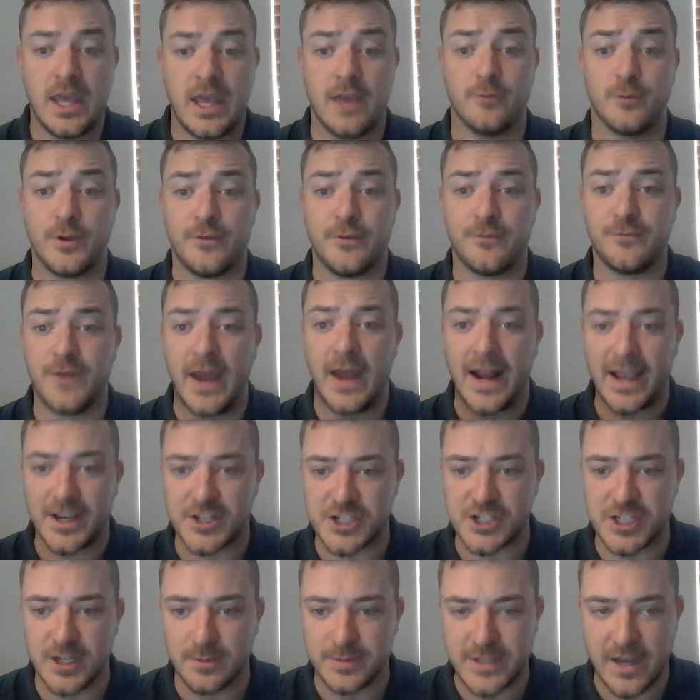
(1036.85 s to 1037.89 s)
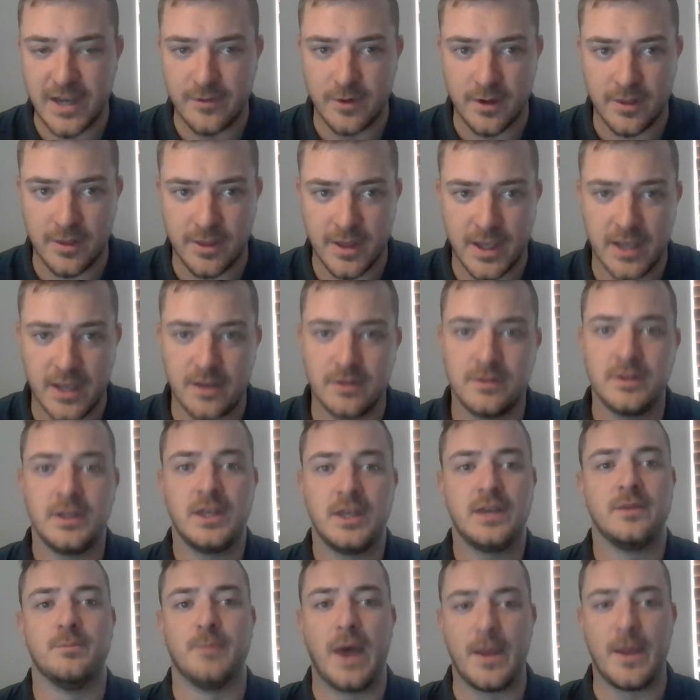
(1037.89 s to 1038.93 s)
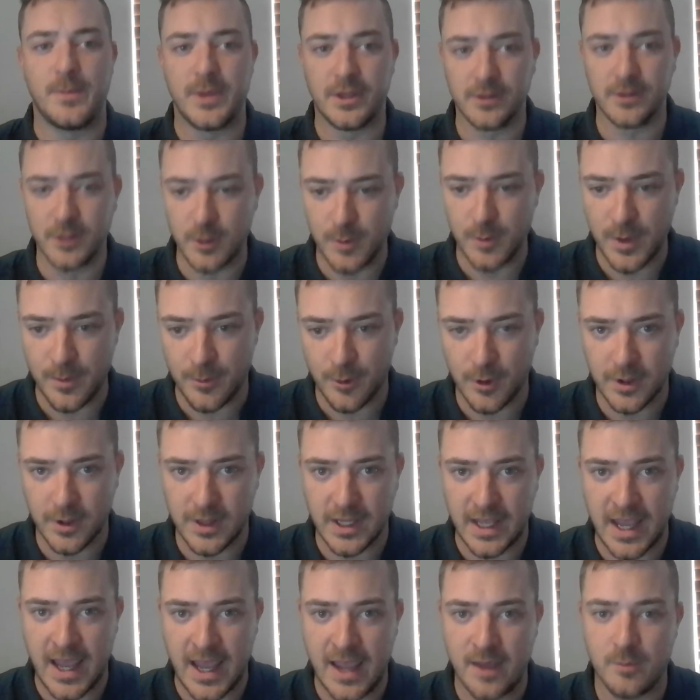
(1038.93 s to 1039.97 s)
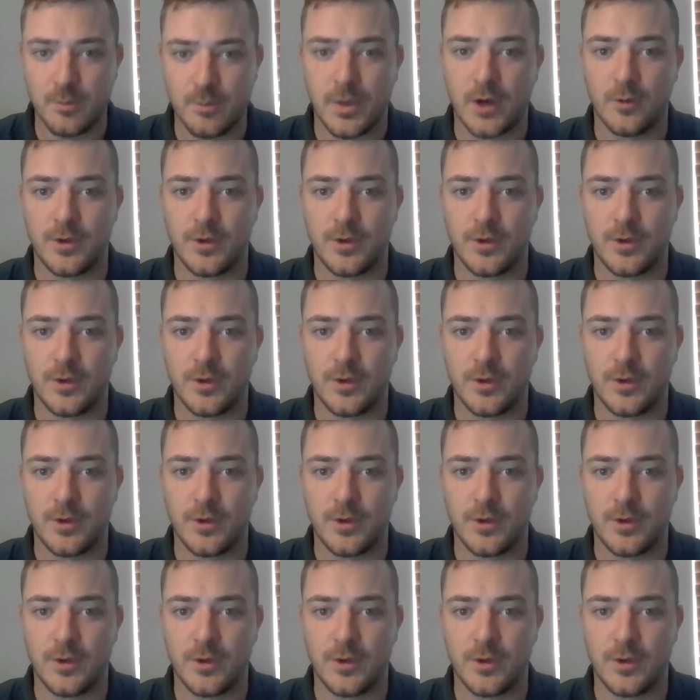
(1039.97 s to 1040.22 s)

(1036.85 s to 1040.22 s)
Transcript: If we FedEx shipped everything, might be a little bit more in the game.